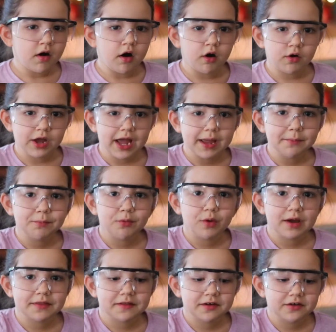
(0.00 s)
Okay,
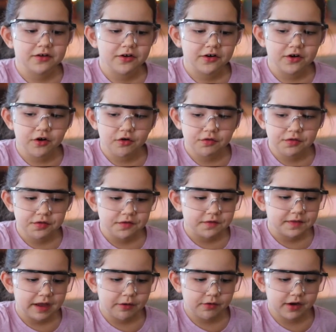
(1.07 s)
boys and girls,
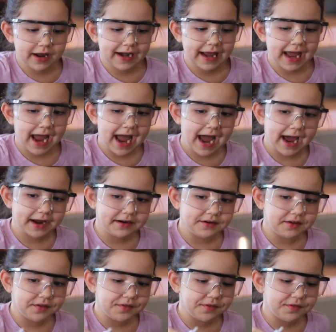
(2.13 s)
now we're gonna add
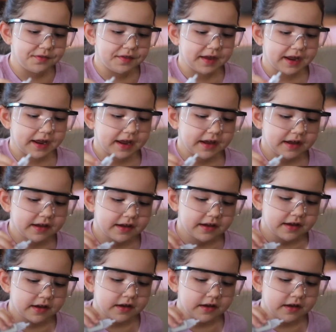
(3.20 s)
the zinc.